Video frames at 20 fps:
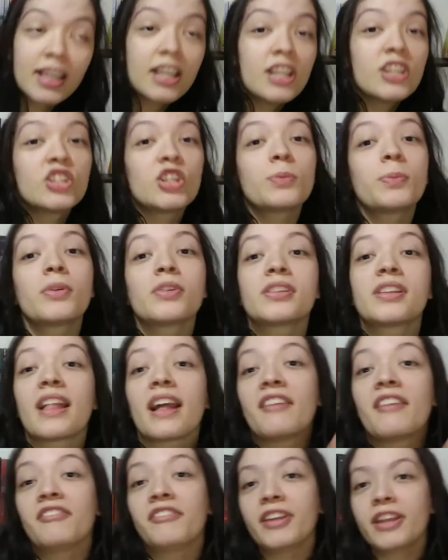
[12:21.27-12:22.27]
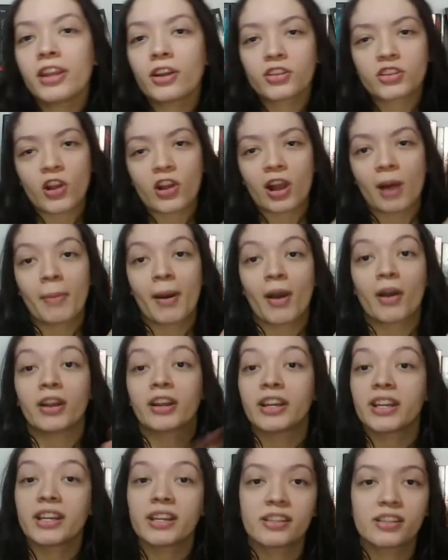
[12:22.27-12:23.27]
she posted a video talking about her
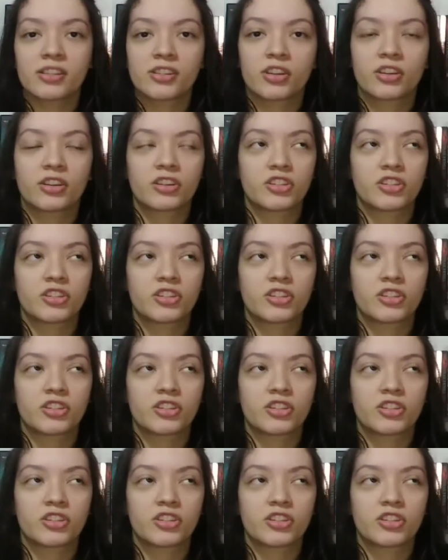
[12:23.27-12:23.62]
eating disorder.